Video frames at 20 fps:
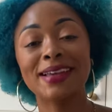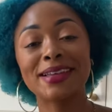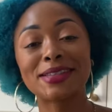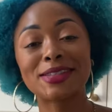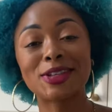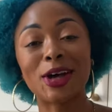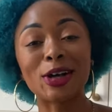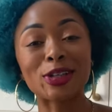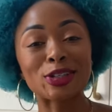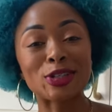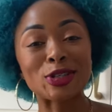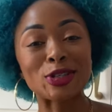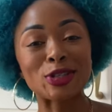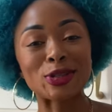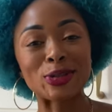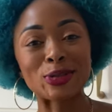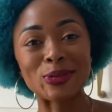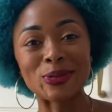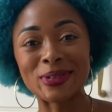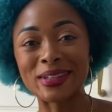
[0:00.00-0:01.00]
Talk to you
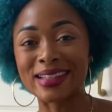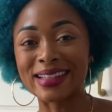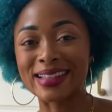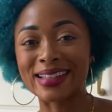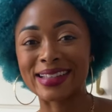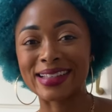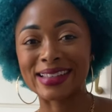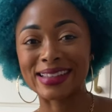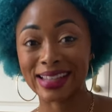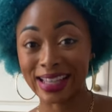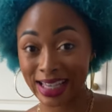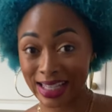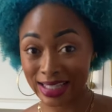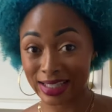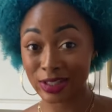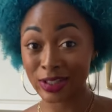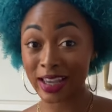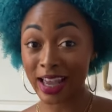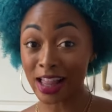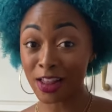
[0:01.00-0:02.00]
soon. Thanks
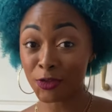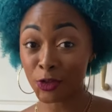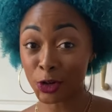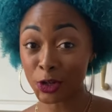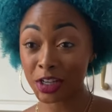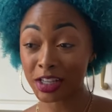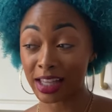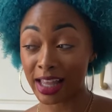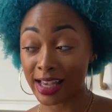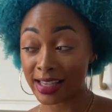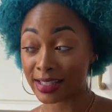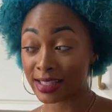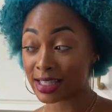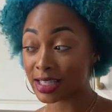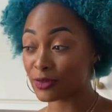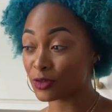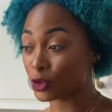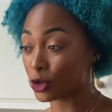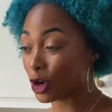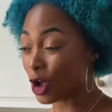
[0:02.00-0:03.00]
to California Closets
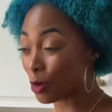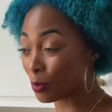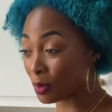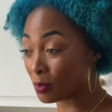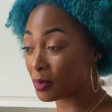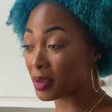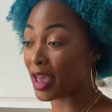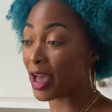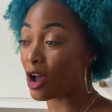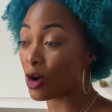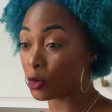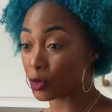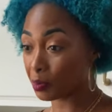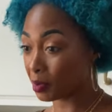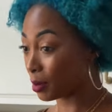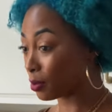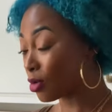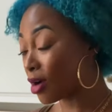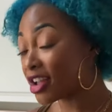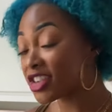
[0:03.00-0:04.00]
for helping me out with my
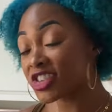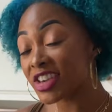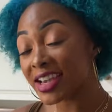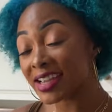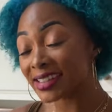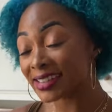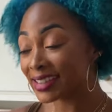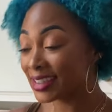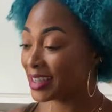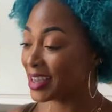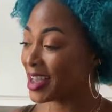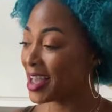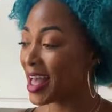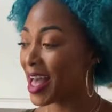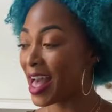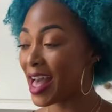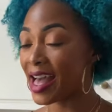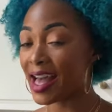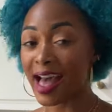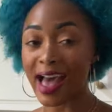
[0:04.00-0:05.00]
project.
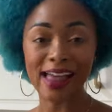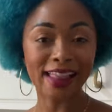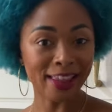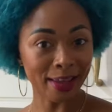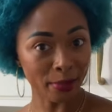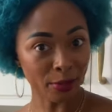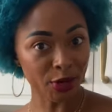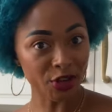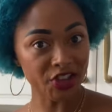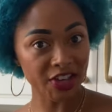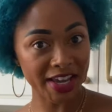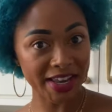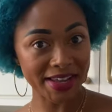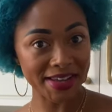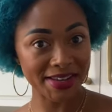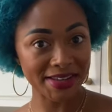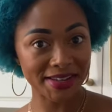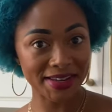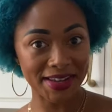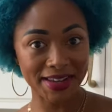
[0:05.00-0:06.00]
I highly appreciate
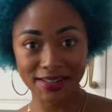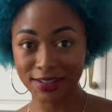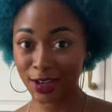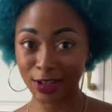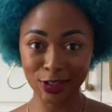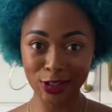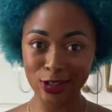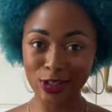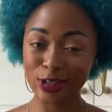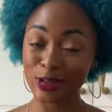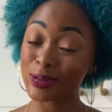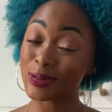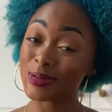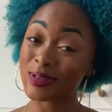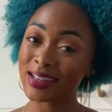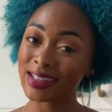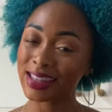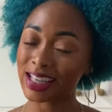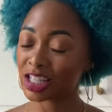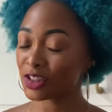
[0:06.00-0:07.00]
it and talk to you soon.
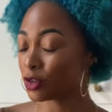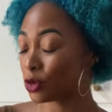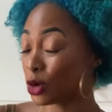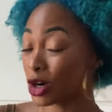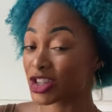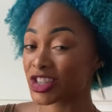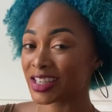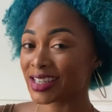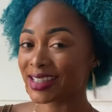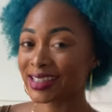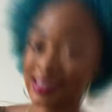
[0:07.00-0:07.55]
Thanks for watching.